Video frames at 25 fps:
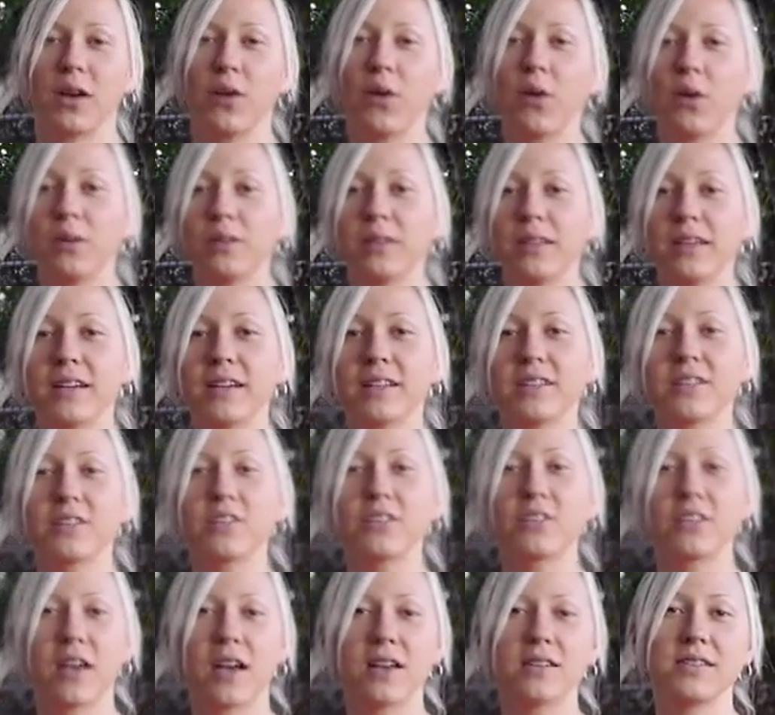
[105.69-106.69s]
all the
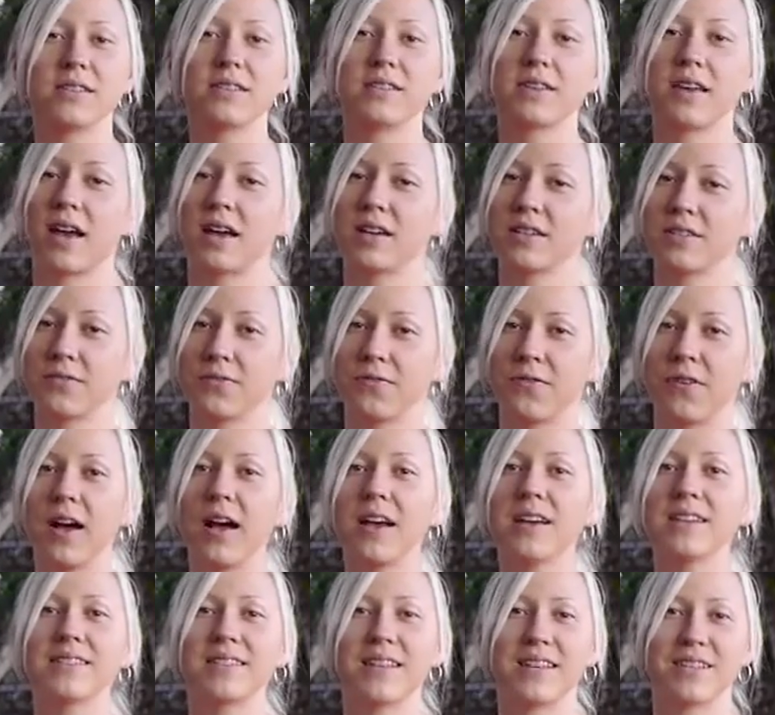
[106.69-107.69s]
exercises as
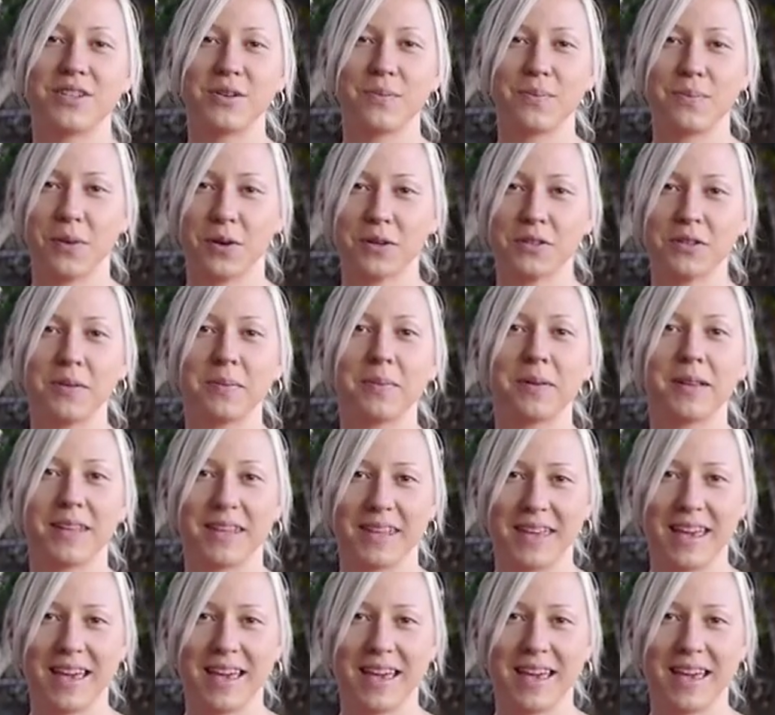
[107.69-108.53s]
fast as you possibly